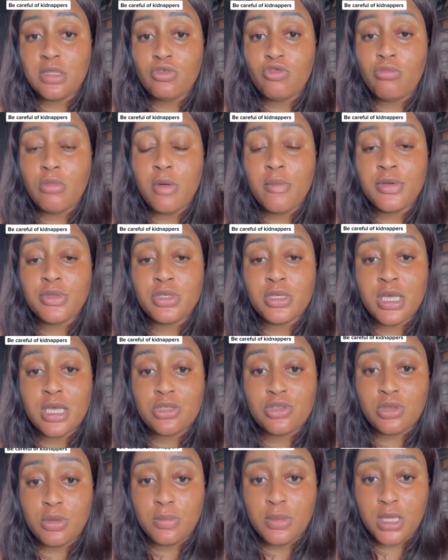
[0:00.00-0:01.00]
The woman went to
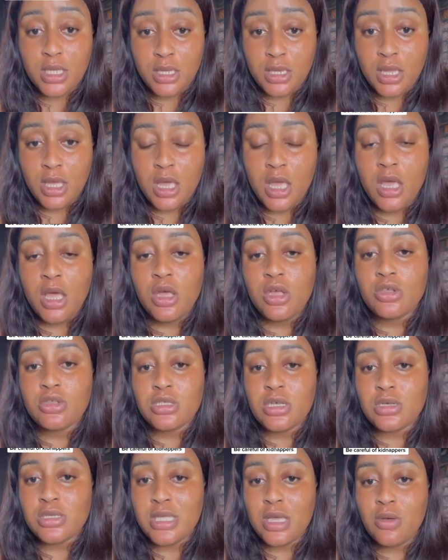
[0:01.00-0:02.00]
get something.
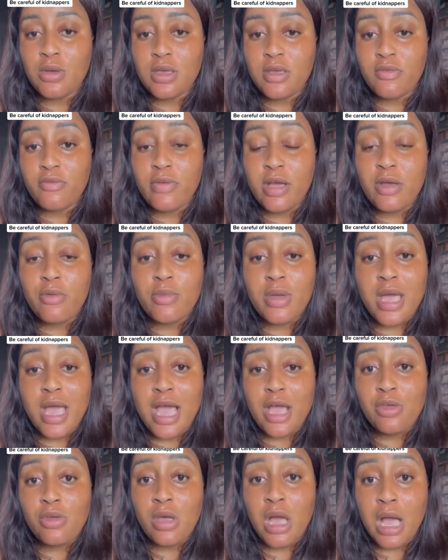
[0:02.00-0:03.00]
So I was like, okay, fine, where
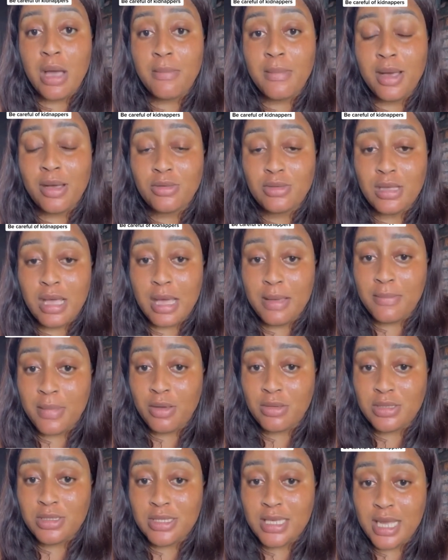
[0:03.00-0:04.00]
are you? I'm
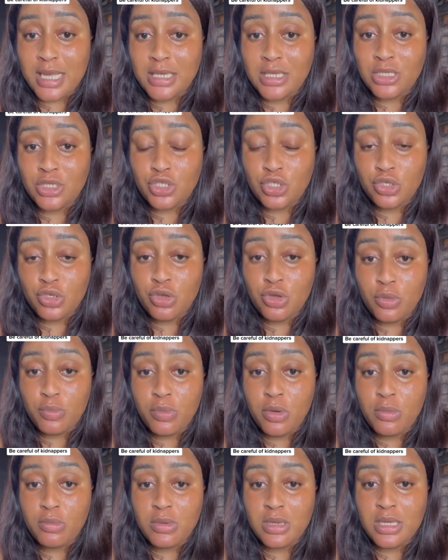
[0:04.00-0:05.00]
outside Chiku
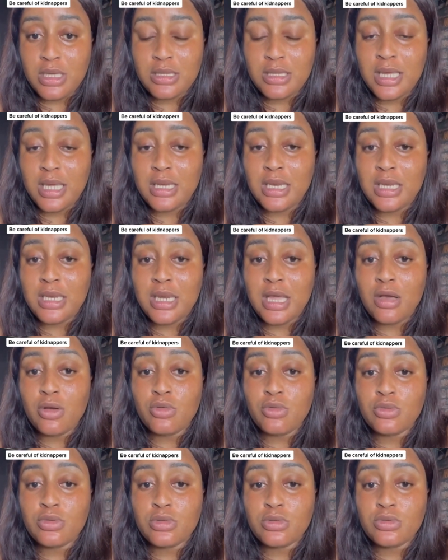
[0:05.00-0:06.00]
Republic. Then he
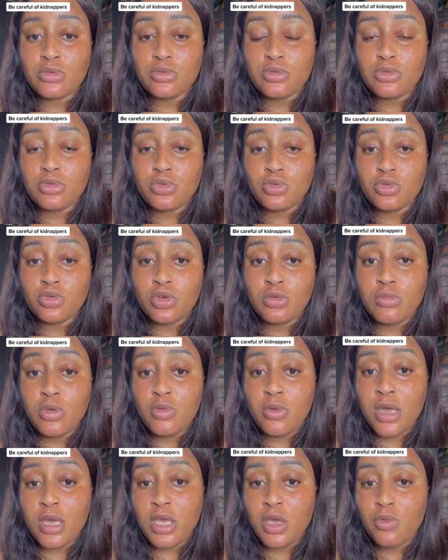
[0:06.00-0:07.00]
now told me
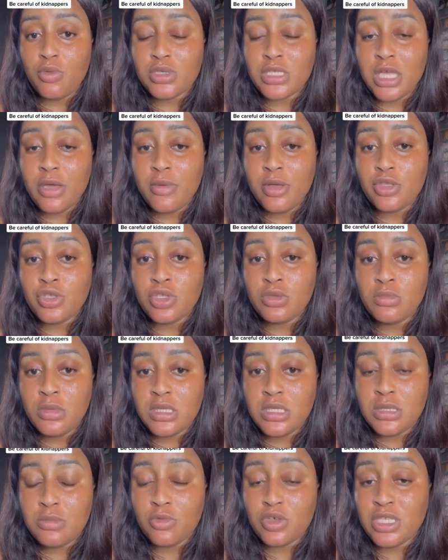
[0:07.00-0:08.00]
where he was. I went to
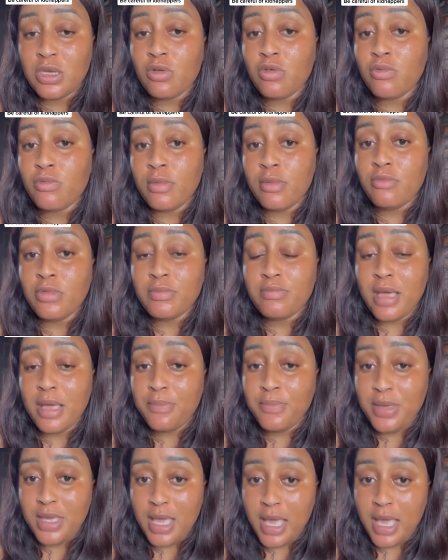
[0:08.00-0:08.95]
meet him because I was with my PA.